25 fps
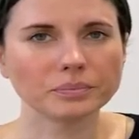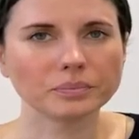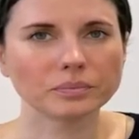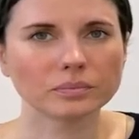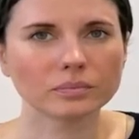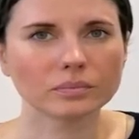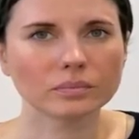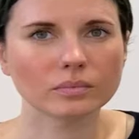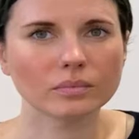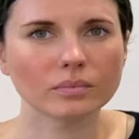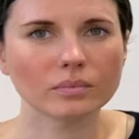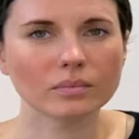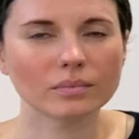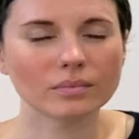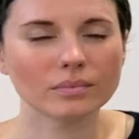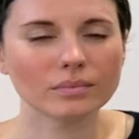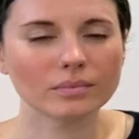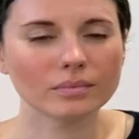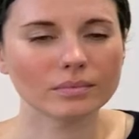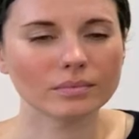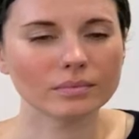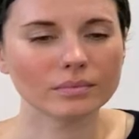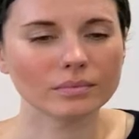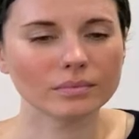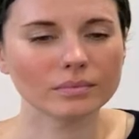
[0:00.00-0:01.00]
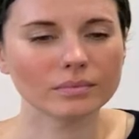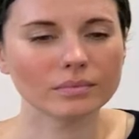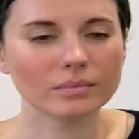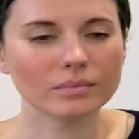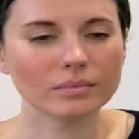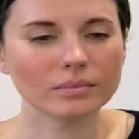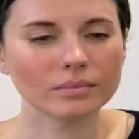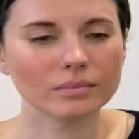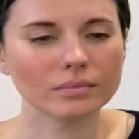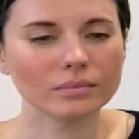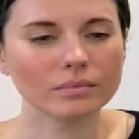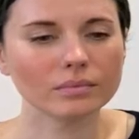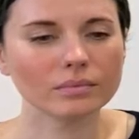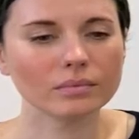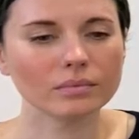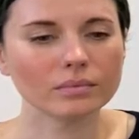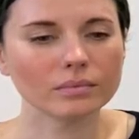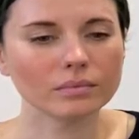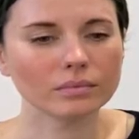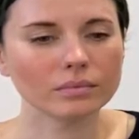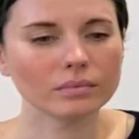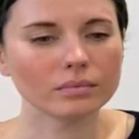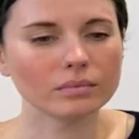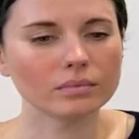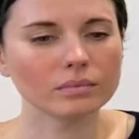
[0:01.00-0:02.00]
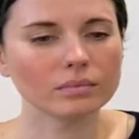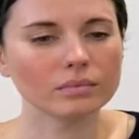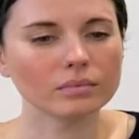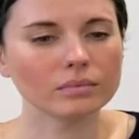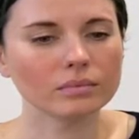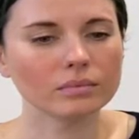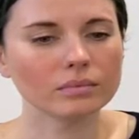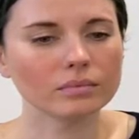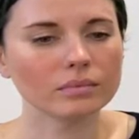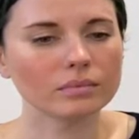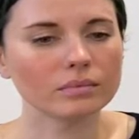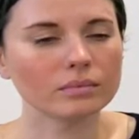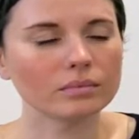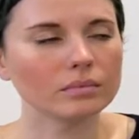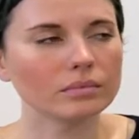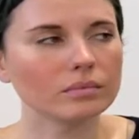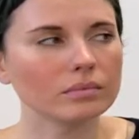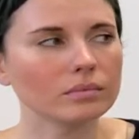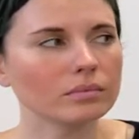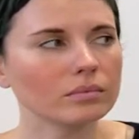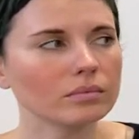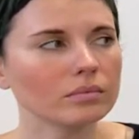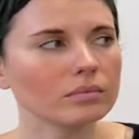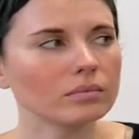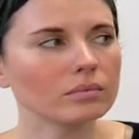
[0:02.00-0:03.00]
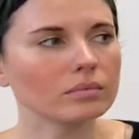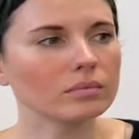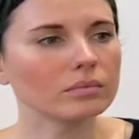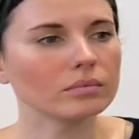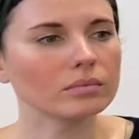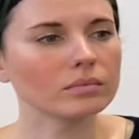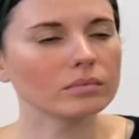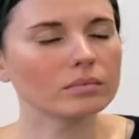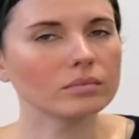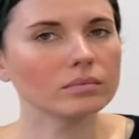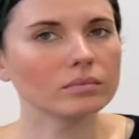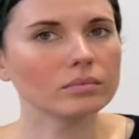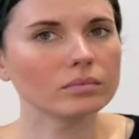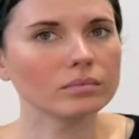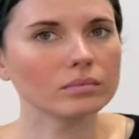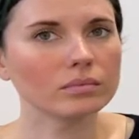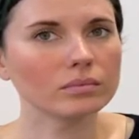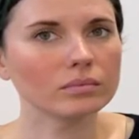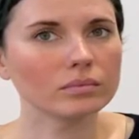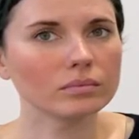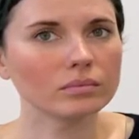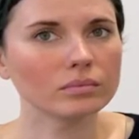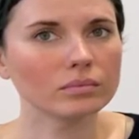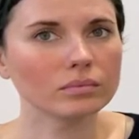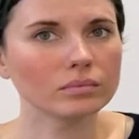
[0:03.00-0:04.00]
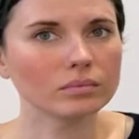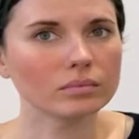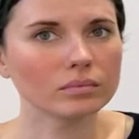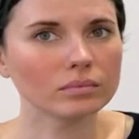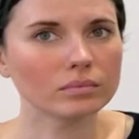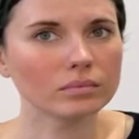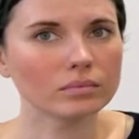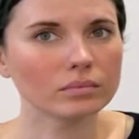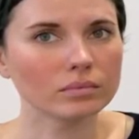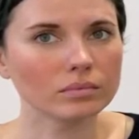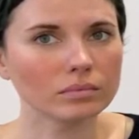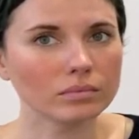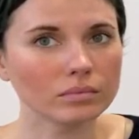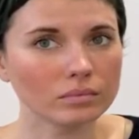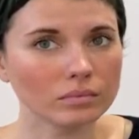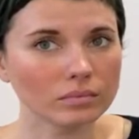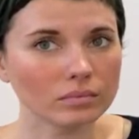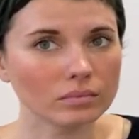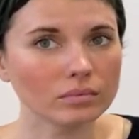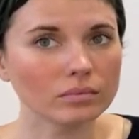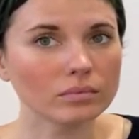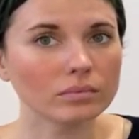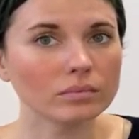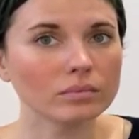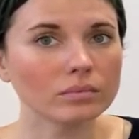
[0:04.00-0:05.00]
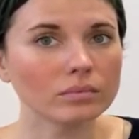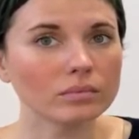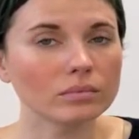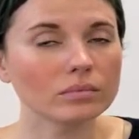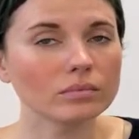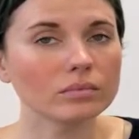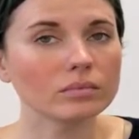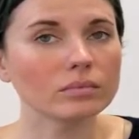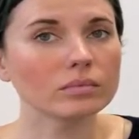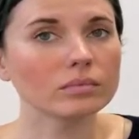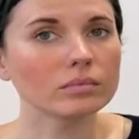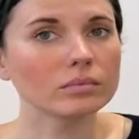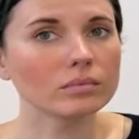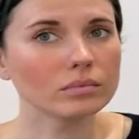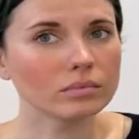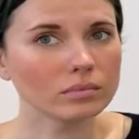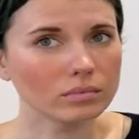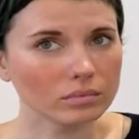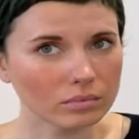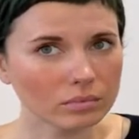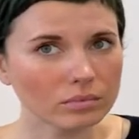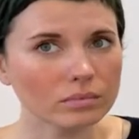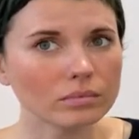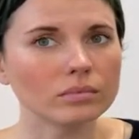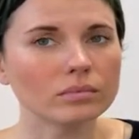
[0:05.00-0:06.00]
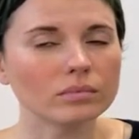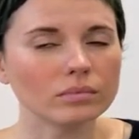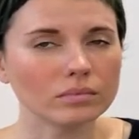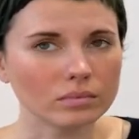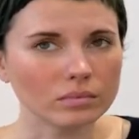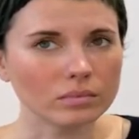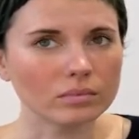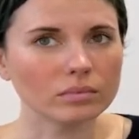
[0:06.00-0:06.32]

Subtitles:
This person isn't speaking.